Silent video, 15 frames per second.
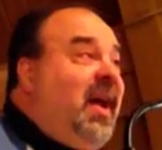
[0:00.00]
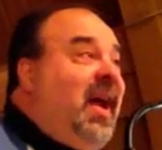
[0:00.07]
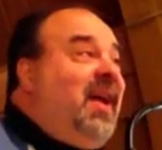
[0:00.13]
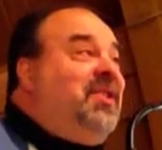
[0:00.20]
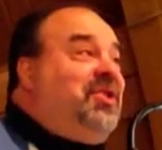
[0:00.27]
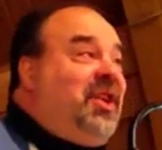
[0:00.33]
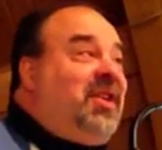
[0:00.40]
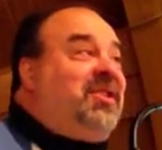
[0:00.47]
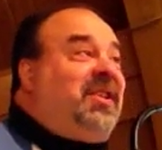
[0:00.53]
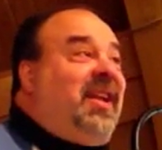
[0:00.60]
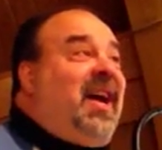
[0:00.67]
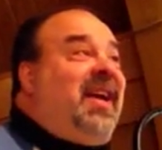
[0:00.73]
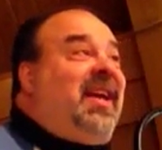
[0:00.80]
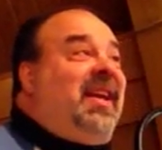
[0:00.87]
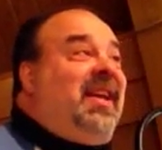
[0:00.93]
And just
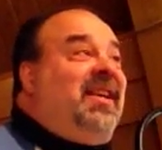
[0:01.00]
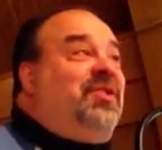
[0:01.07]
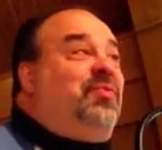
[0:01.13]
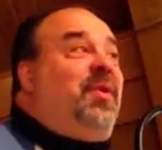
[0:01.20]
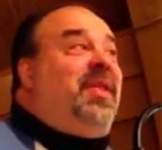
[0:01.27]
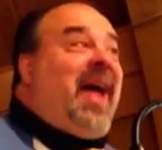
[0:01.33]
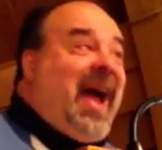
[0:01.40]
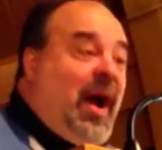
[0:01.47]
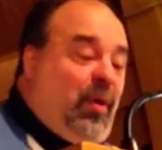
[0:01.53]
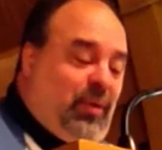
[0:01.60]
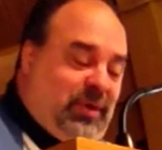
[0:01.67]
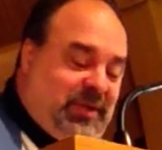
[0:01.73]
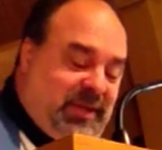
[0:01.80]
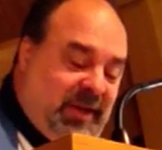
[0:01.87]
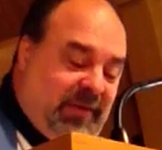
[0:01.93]
like it is with
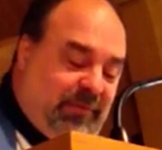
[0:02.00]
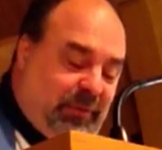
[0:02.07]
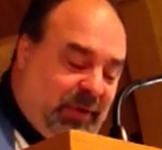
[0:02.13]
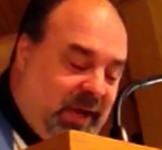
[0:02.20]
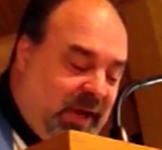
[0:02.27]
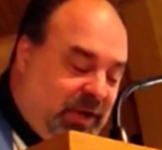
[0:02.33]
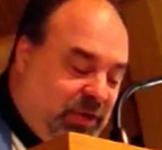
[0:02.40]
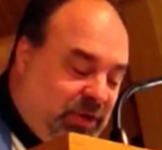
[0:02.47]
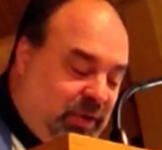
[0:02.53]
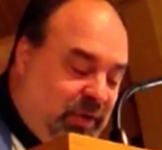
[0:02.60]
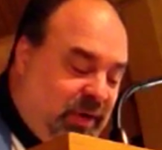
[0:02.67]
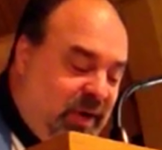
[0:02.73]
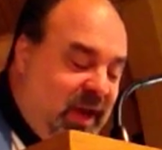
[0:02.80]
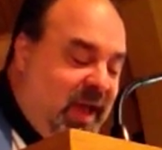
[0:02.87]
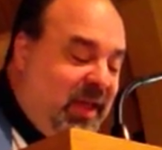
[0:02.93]
our sinful
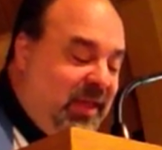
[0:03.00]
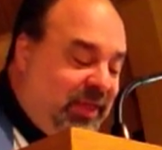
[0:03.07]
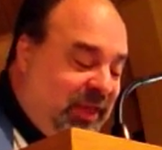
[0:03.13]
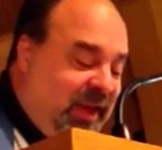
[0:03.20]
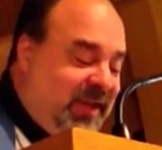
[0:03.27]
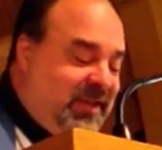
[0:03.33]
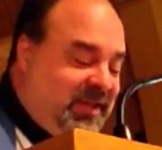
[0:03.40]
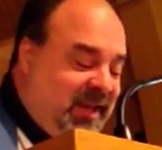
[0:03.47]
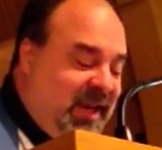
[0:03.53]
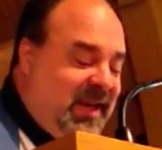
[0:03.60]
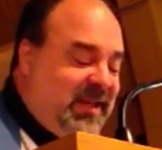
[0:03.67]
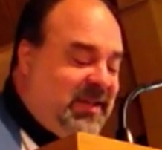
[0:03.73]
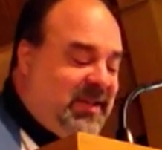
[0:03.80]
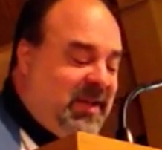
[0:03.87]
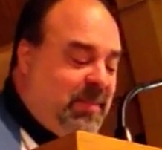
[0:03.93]
nature, this
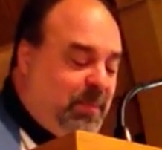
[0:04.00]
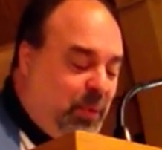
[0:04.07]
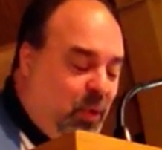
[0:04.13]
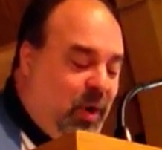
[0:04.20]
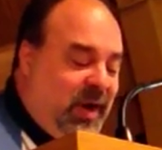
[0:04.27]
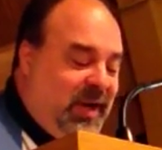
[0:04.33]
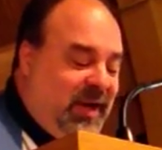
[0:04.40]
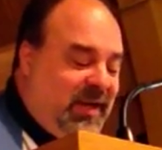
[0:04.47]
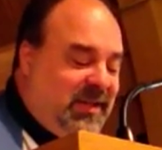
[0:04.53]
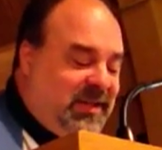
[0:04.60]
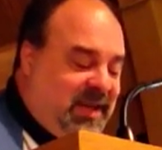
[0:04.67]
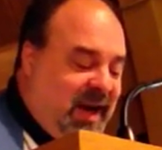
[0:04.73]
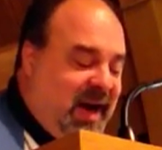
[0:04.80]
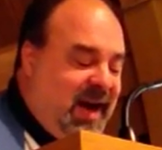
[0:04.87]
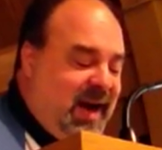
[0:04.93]
is the point in
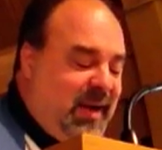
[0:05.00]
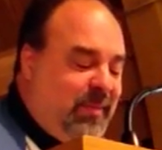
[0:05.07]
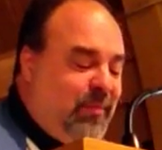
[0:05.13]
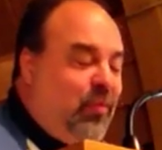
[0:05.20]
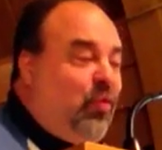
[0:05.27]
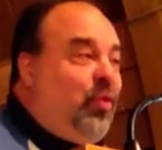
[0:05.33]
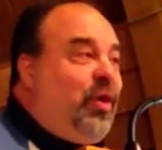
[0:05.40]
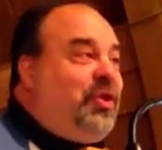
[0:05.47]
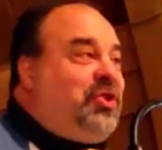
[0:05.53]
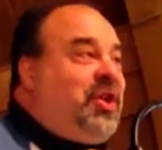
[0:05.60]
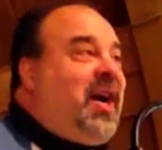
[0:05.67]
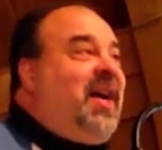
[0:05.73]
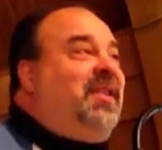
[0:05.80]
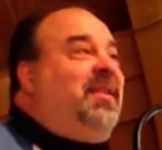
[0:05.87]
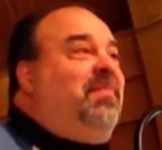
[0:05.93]
time where
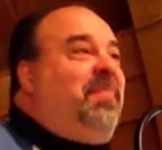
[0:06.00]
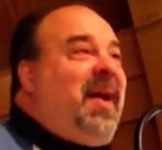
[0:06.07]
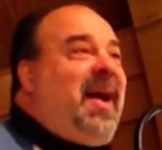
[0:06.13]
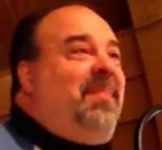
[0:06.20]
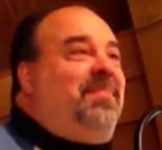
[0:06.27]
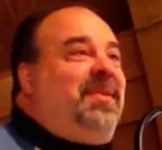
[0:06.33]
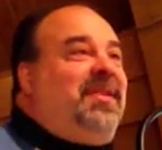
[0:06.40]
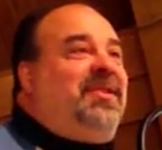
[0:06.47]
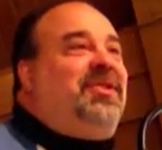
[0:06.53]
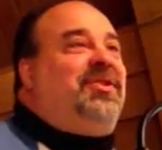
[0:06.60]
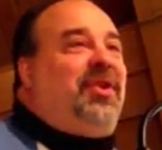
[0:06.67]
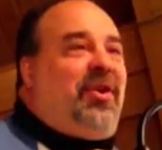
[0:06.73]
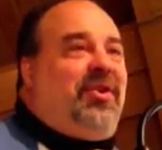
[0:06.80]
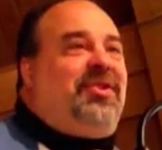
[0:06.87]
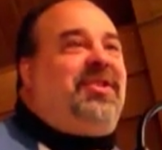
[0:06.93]
John the Baptist
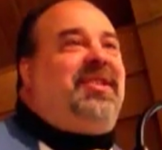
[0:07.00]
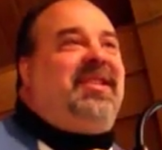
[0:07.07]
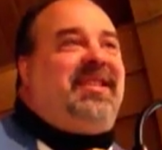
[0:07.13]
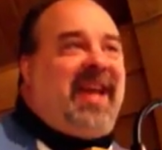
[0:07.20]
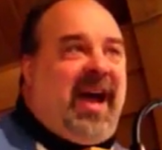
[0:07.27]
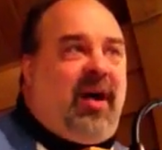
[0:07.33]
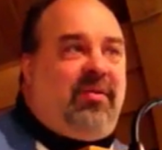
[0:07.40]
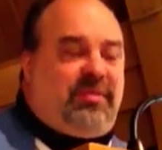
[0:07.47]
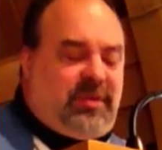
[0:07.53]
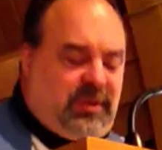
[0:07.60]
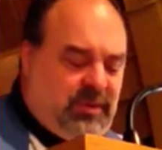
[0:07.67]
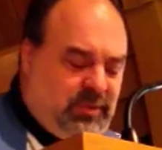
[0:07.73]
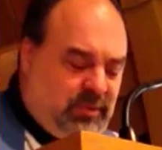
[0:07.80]
starts to doubt.